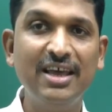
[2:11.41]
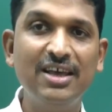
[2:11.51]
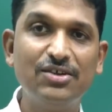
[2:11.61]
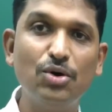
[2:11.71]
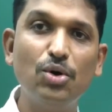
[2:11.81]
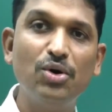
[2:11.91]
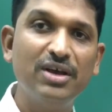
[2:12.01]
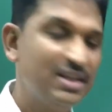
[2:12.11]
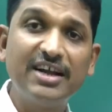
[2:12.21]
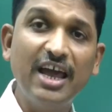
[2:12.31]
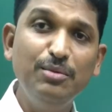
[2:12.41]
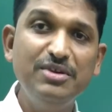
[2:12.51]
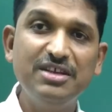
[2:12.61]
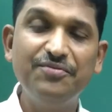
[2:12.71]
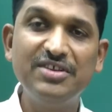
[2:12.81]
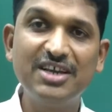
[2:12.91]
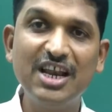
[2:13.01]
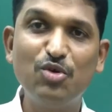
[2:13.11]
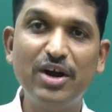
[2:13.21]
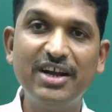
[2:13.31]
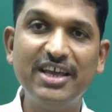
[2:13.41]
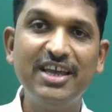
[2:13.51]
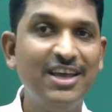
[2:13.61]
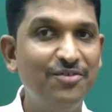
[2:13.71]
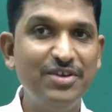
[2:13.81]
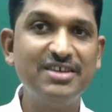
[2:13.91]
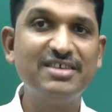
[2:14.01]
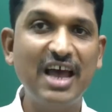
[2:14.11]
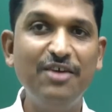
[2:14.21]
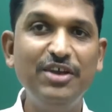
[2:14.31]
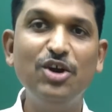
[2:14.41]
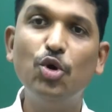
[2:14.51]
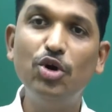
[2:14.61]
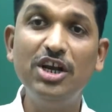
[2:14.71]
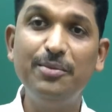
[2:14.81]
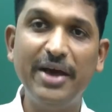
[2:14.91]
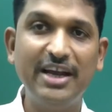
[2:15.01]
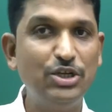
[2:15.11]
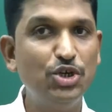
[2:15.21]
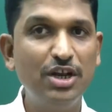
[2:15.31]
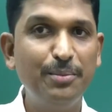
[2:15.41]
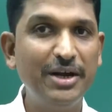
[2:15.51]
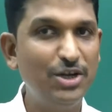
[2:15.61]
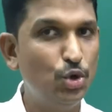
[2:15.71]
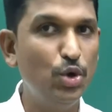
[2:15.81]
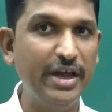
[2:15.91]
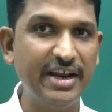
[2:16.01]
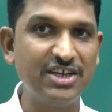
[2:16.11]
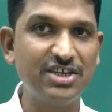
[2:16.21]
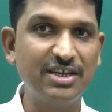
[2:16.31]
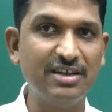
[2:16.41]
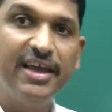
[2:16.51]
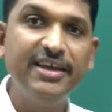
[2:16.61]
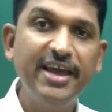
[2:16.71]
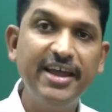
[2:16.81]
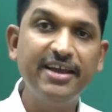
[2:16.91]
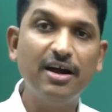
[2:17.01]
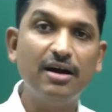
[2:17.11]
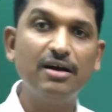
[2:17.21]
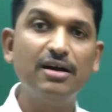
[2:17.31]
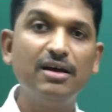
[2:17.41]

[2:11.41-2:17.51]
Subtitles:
So, time is a physical quantity which is having only magnitude but no direction. Area.